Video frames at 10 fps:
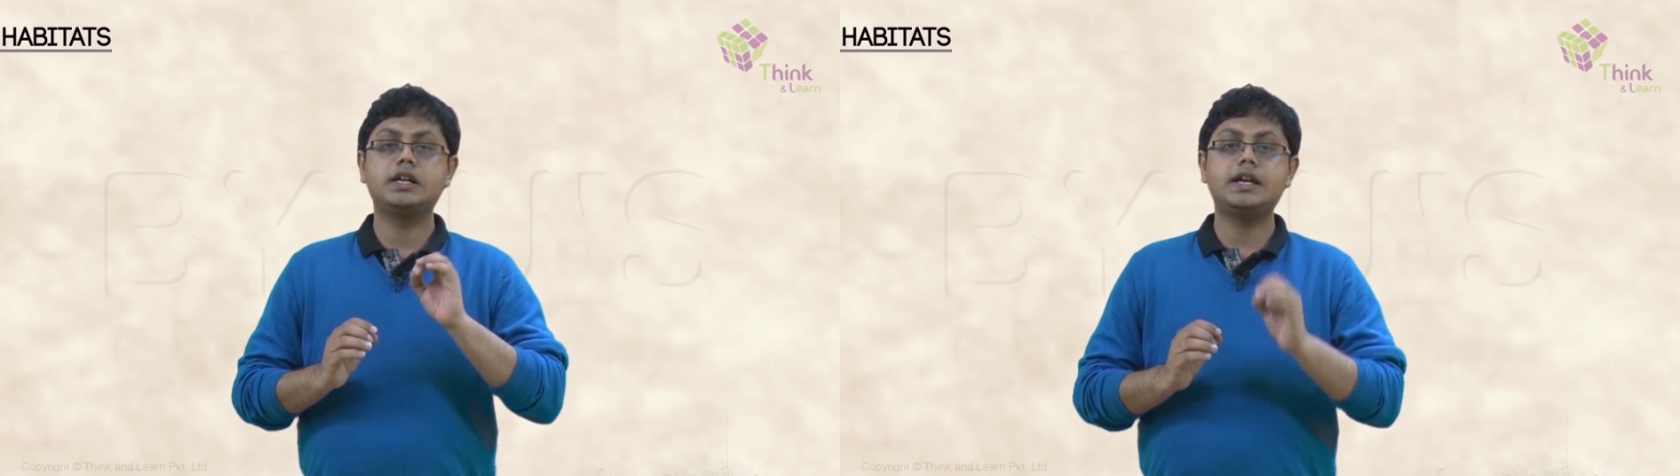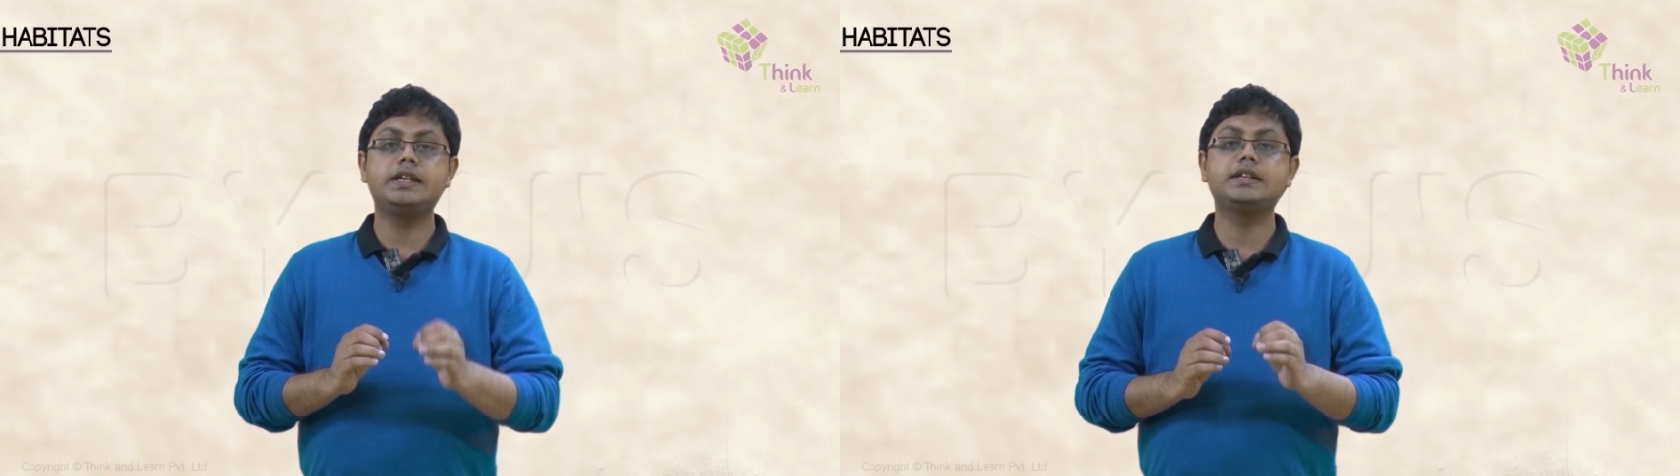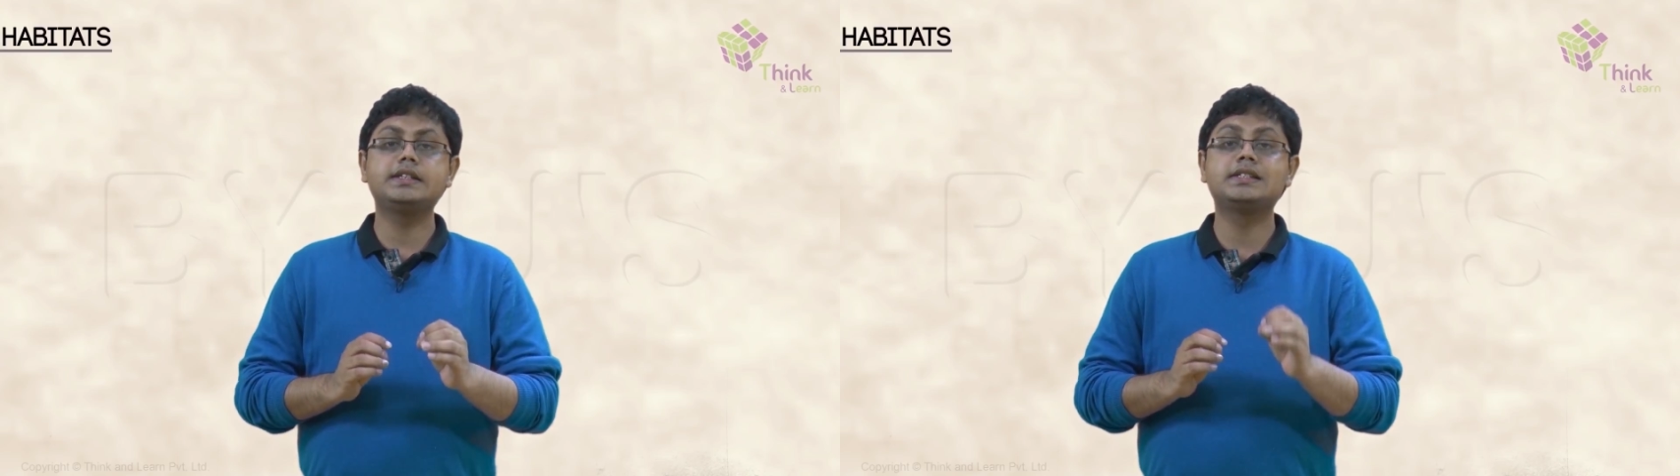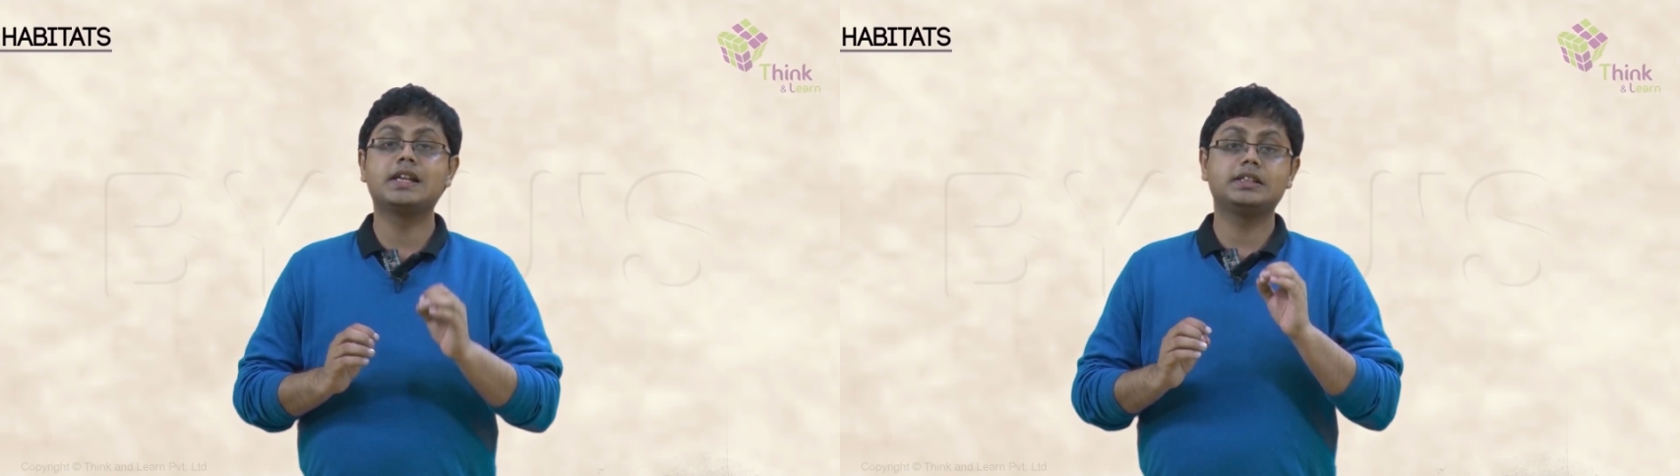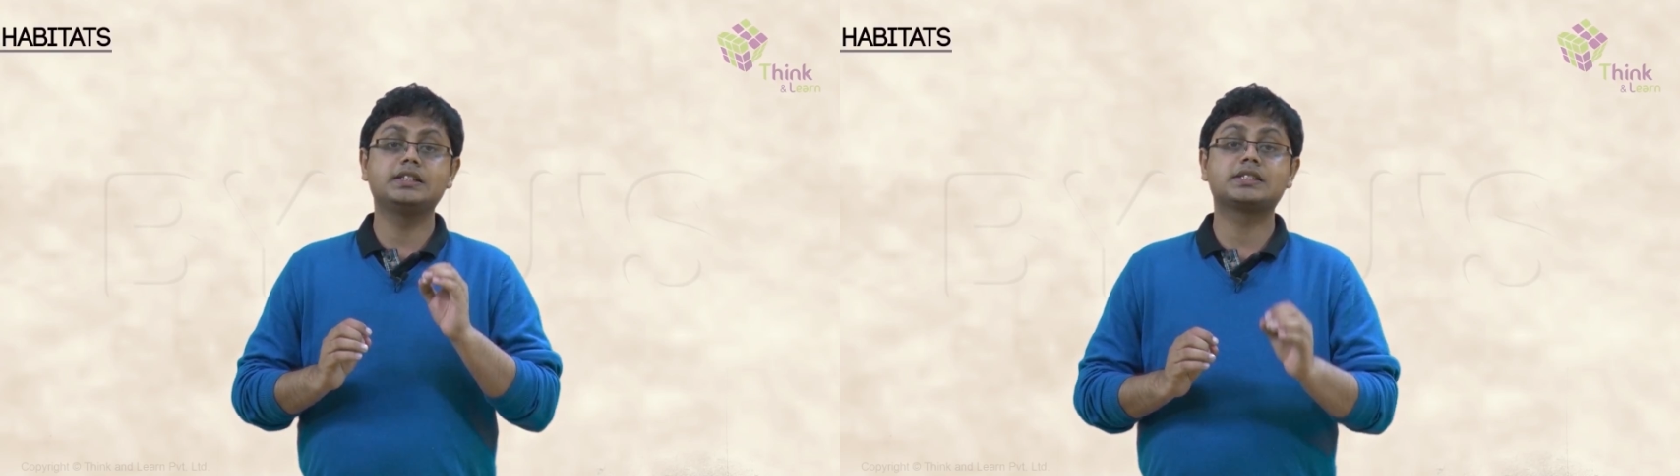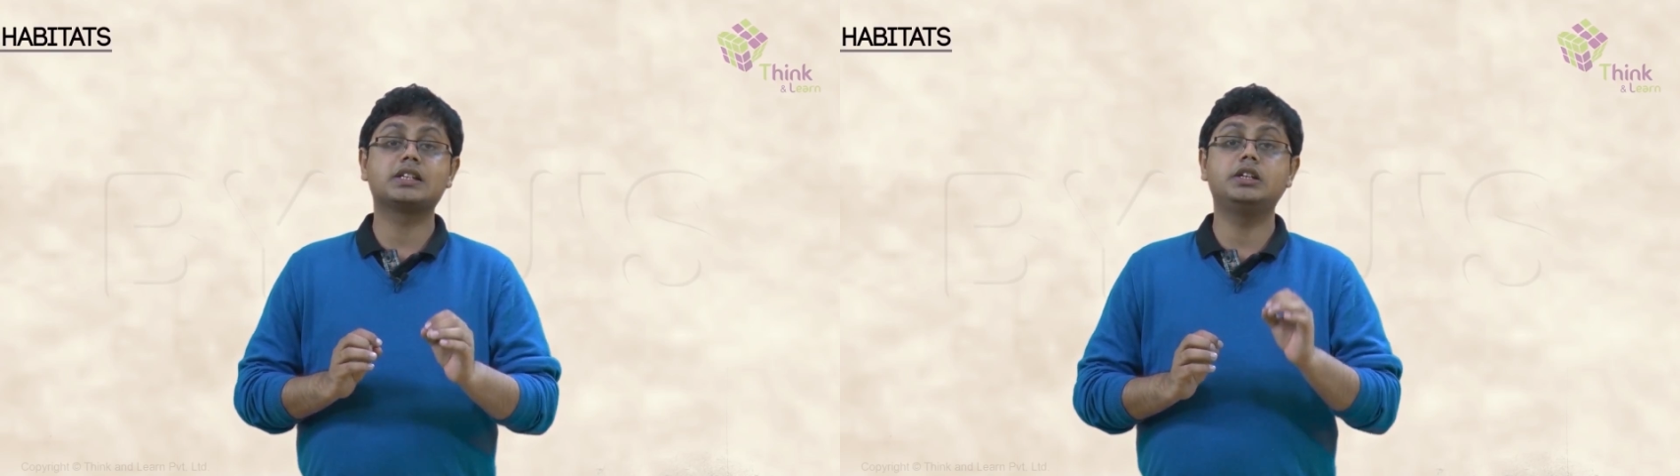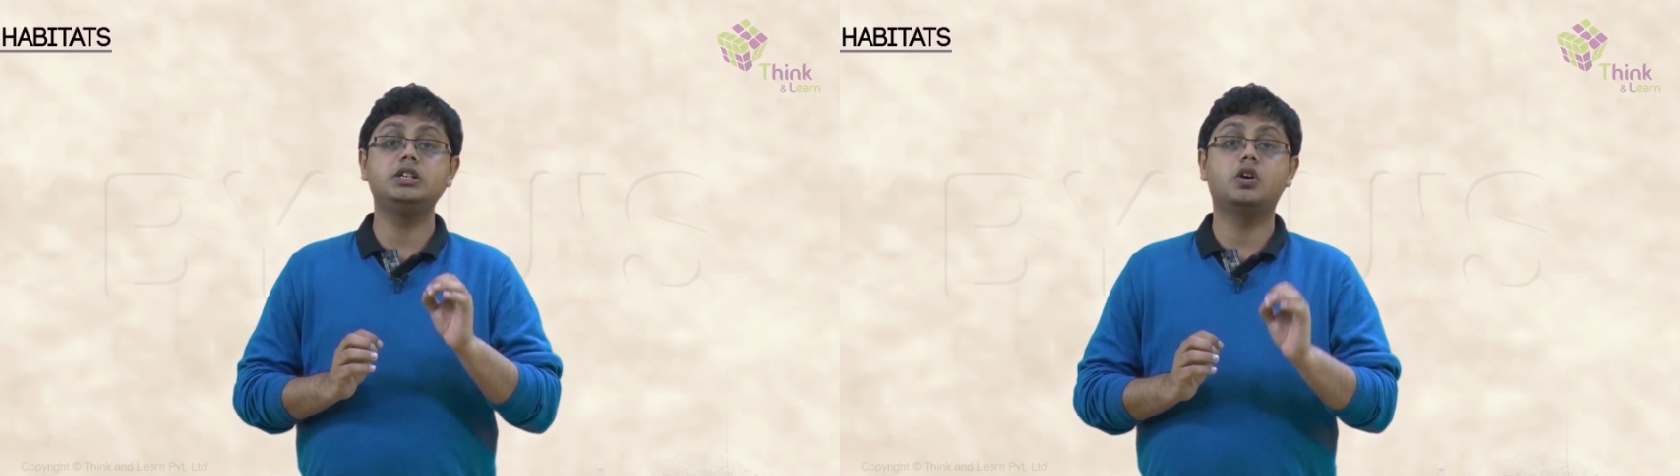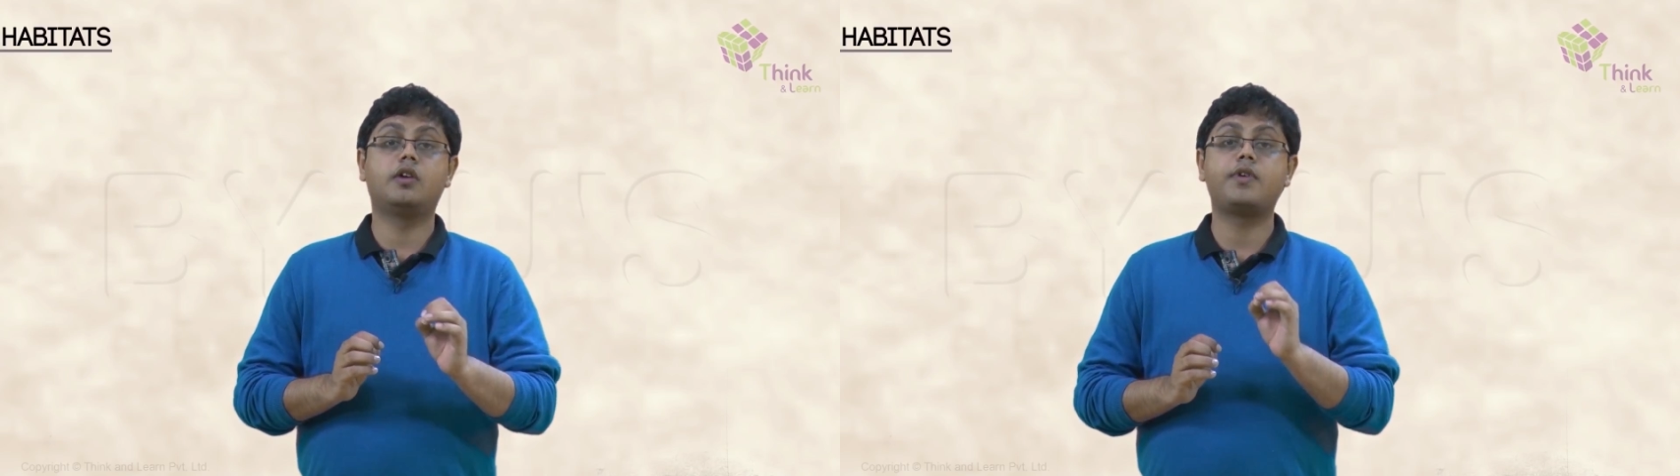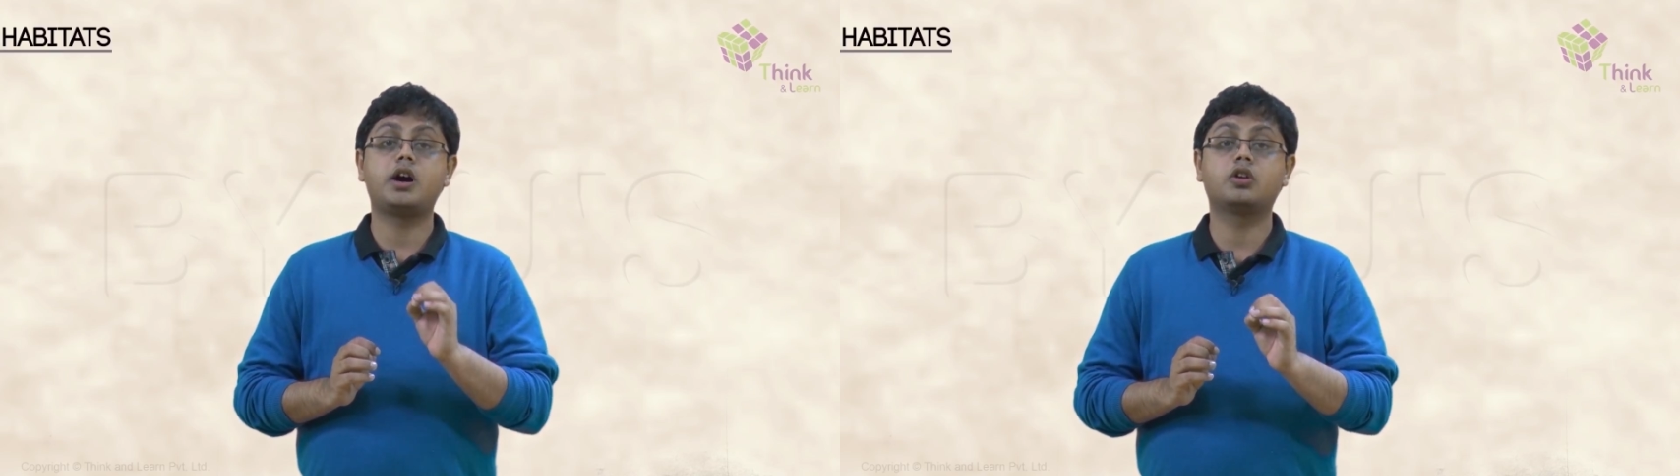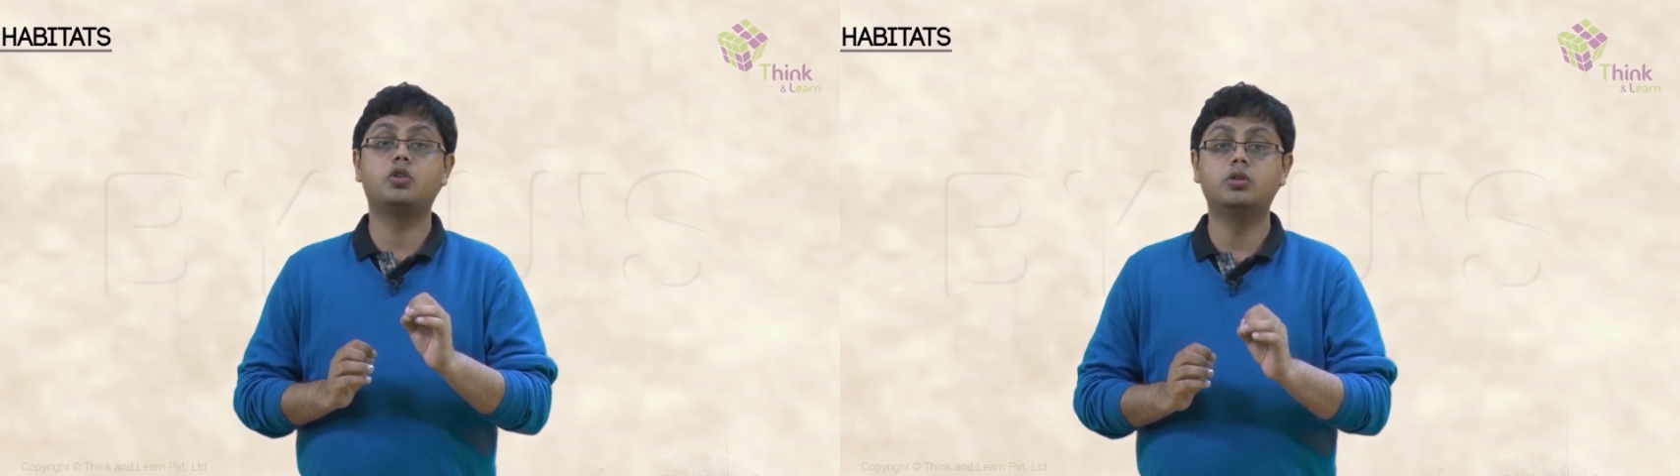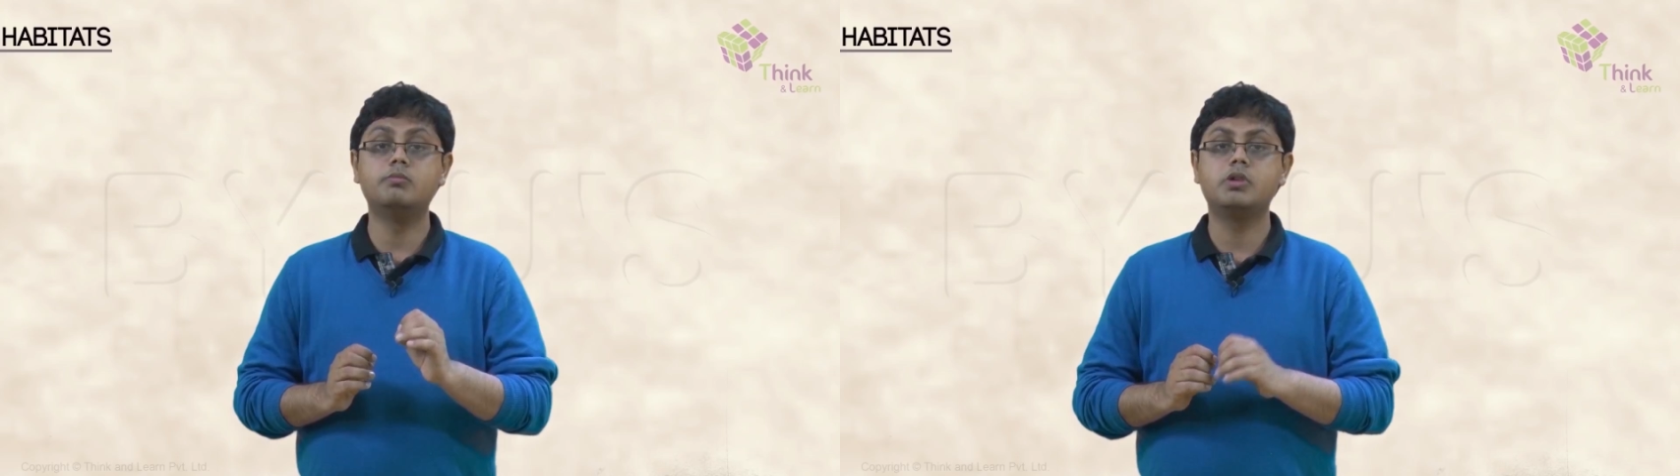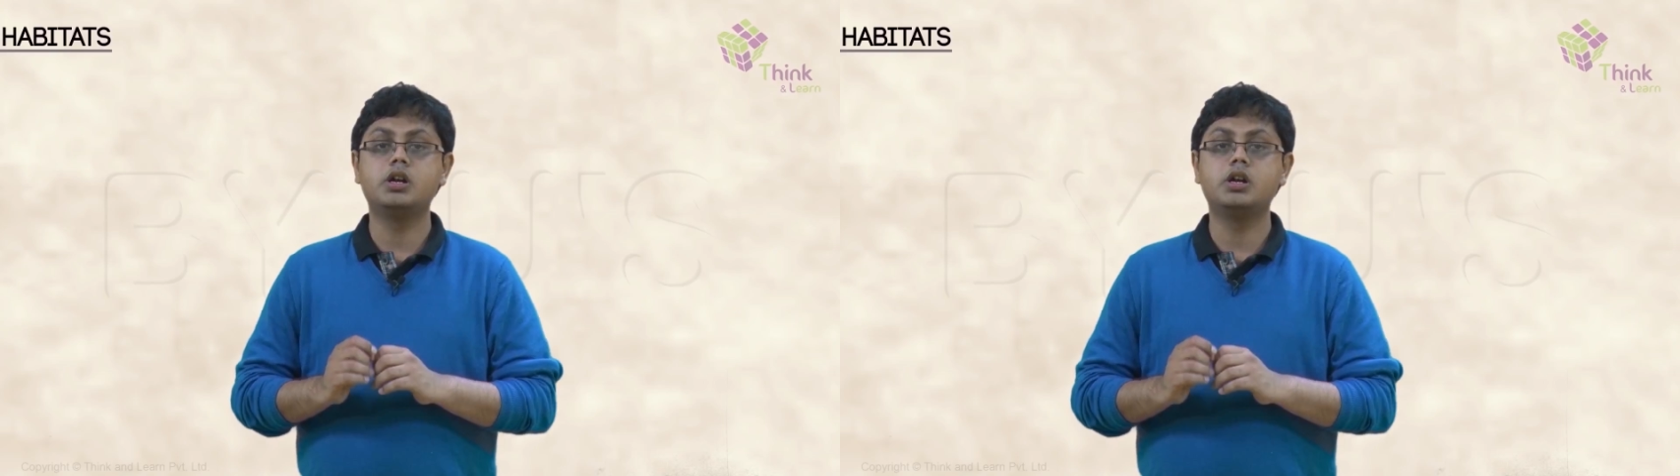it is the study of our home.